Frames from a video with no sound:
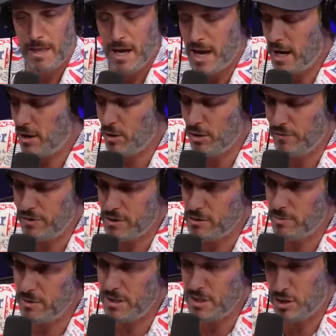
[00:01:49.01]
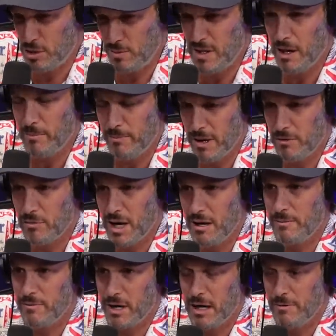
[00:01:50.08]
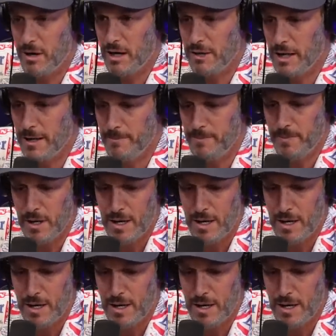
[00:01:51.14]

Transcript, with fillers: I don't know if this will be. This should be up by right up right around then.